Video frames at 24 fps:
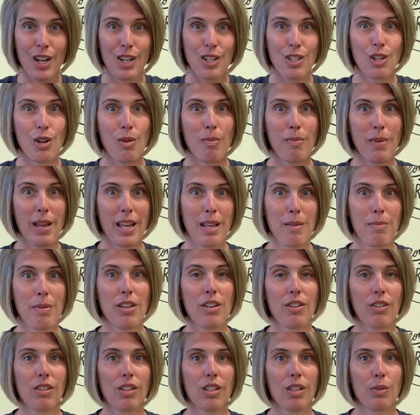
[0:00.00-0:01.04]
So maybe
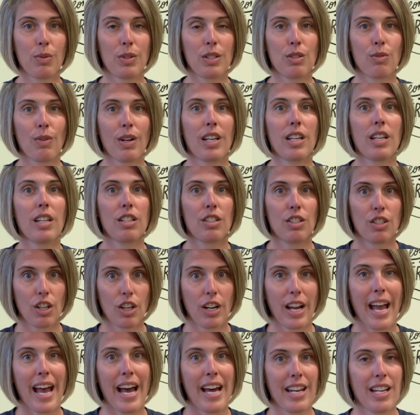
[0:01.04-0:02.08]
your little one's ready to
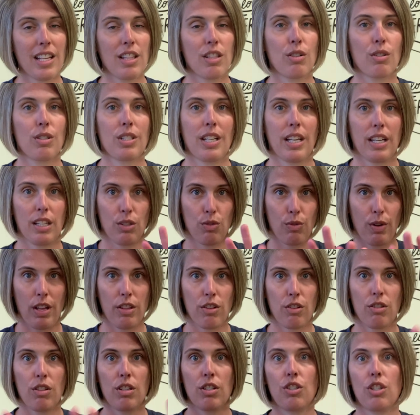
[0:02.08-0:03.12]
start adding those signs
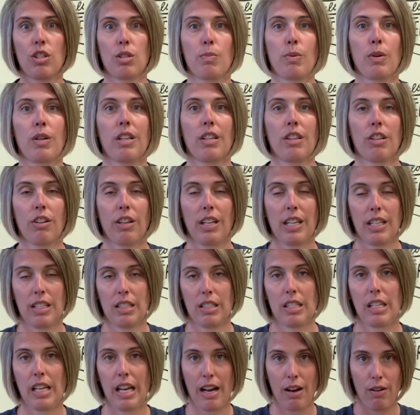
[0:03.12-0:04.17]
rather than just putting their
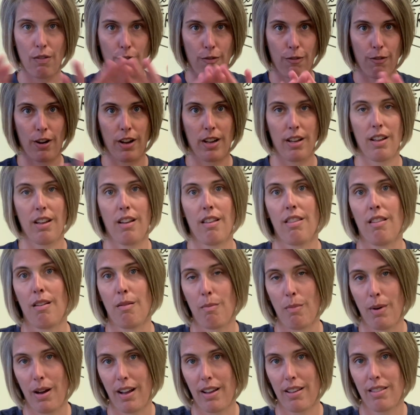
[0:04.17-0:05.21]
hands out in front and
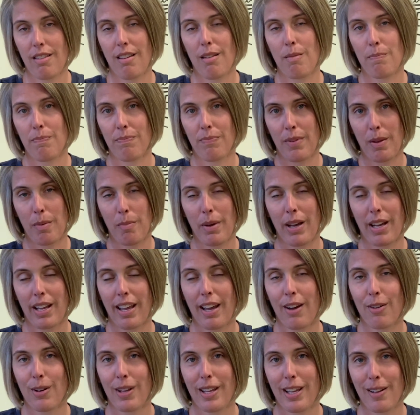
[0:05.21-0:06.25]
then behind them and back
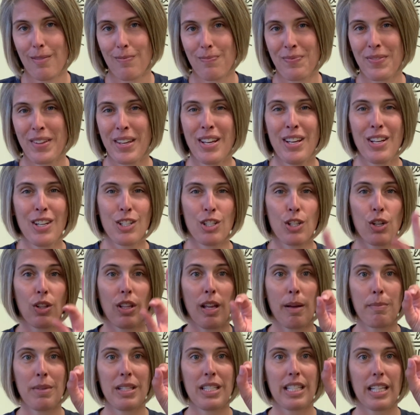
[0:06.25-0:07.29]
out again. So
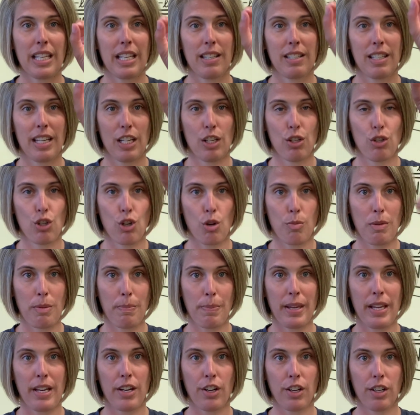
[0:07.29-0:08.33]
let me see. Can you show me
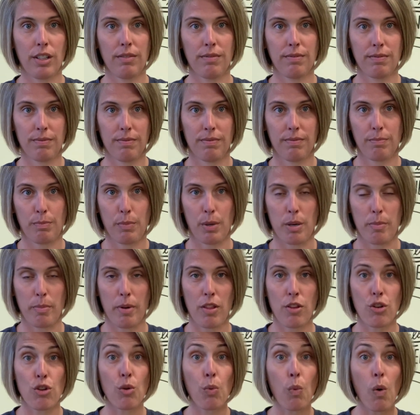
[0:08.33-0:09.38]
Peter? Put him
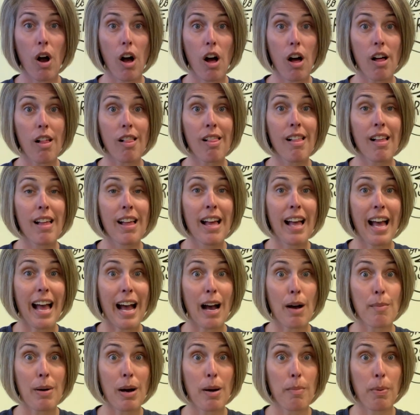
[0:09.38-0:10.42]
on your wall.
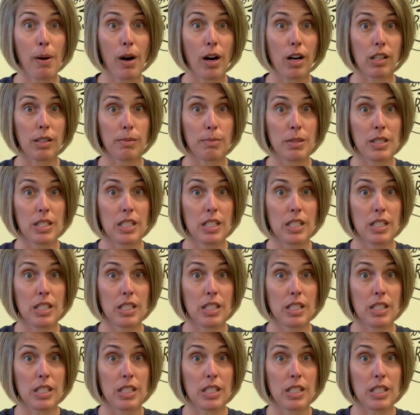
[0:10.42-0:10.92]
How about Paul?